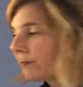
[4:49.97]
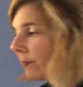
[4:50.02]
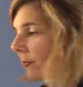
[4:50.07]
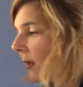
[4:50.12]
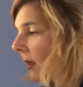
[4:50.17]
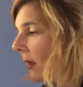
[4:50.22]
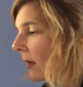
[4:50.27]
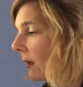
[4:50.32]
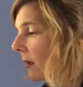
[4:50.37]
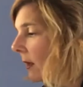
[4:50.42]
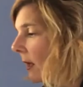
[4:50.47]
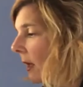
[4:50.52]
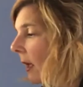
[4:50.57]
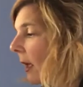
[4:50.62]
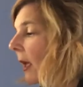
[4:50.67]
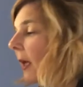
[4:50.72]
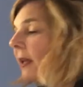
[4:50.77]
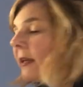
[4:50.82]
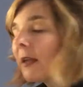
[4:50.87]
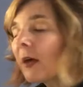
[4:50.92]
Okay.
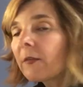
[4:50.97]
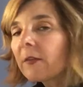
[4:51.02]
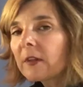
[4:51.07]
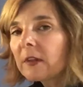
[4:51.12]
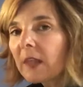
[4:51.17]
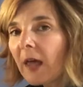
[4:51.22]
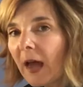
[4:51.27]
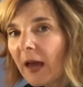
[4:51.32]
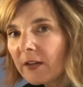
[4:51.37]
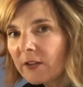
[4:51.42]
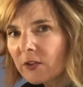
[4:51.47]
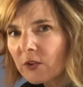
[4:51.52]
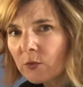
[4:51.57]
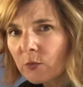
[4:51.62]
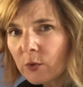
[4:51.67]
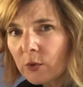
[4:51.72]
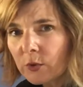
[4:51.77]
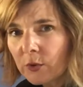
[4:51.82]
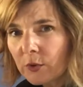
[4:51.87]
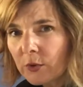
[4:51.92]
Now the last
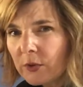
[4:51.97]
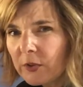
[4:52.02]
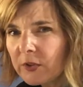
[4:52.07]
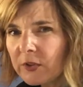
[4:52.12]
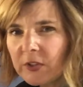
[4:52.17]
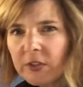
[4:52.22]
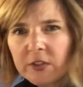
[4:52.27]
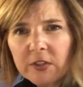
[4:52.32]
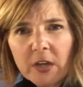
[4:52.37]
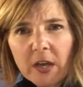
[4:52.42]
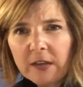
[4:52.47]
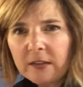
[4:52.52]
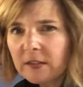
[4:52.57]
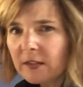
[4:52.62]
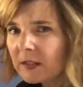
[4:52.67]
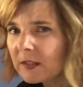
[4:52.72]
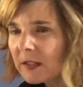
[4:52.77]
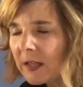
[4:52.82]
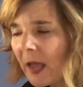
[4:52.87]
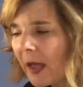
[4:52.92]
word
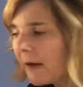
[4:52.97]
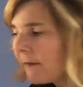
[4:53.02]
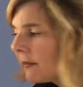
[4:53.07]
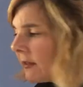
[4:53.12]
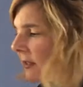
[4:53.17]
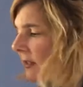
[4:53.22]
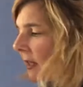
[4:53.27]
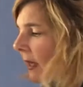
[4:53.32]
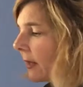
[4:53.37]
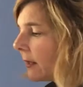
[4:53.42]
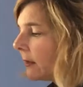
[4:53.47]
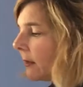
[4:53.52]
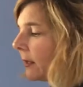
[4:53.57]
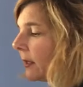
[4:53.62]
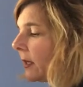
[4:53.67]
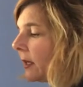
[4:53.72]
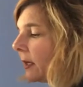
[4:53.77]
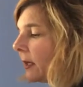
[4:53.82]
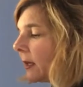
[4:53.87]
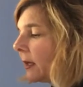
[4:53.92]
doesn't have a silent
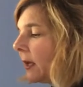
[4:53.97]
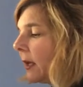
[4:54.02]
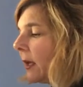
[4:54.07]
E.